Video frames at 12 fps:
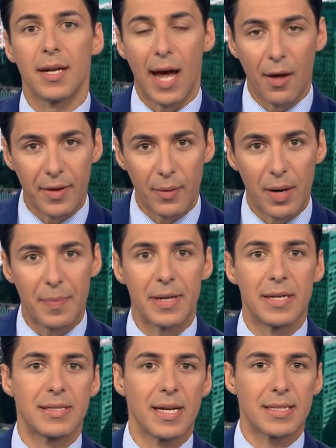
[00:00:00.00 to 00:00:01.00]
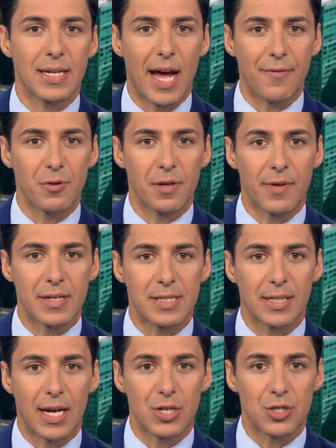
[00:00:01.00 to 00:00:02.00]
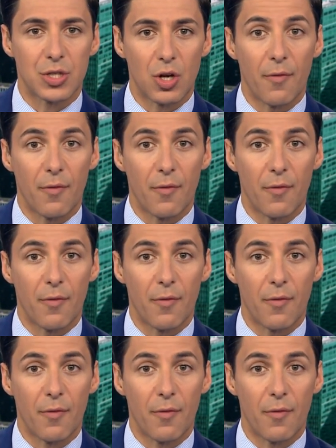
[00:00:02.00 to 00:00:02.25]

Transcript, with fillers: Now the NYPD says that after the investigation,